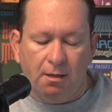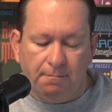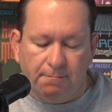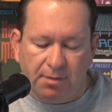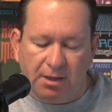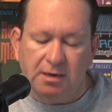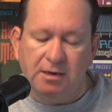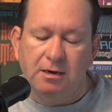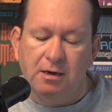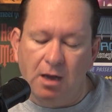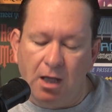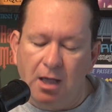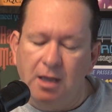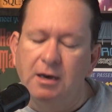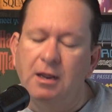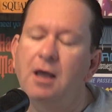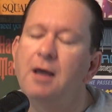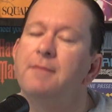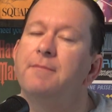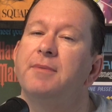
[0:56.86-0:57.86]
but
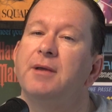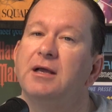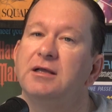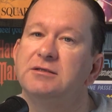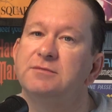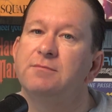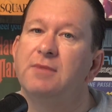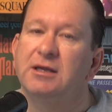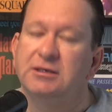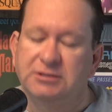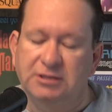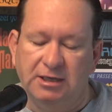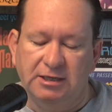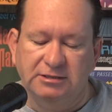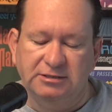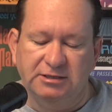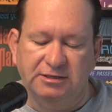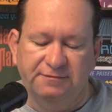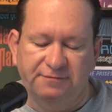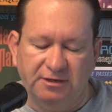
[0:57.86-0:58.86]
not up as much
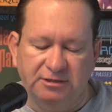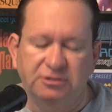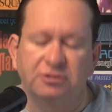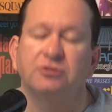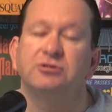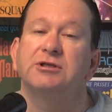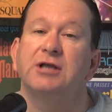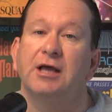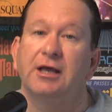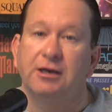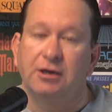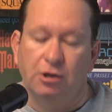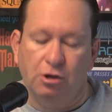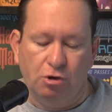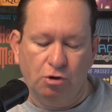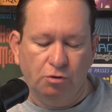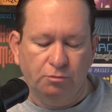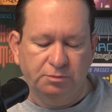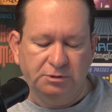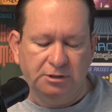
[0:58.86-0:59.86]
as investors had
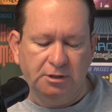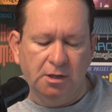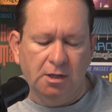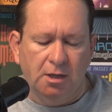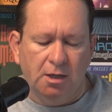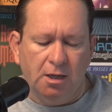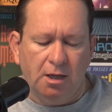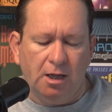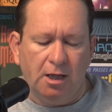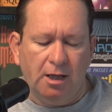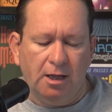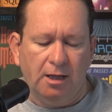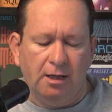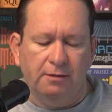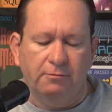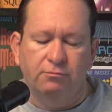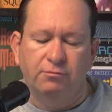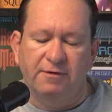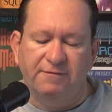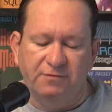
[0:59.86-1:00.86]
hoped.
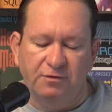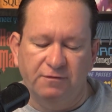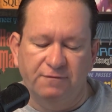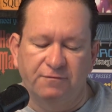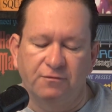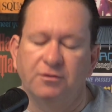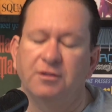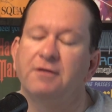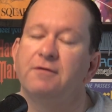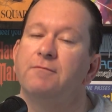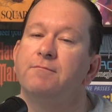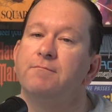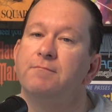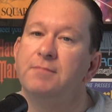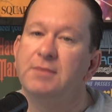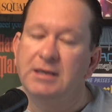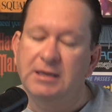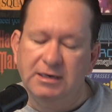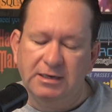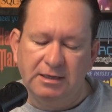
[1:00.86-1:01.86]
Revenue for the
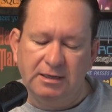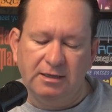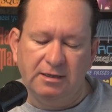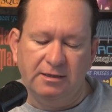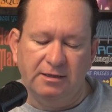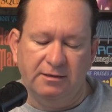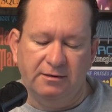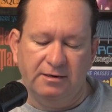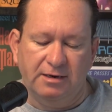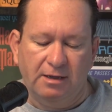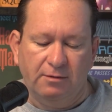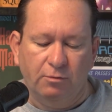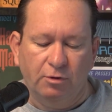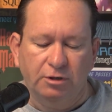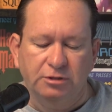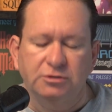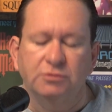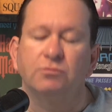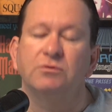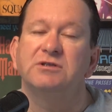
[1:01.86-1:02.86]
media
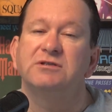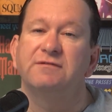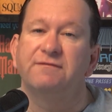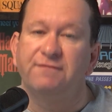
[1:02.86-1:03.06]
networks was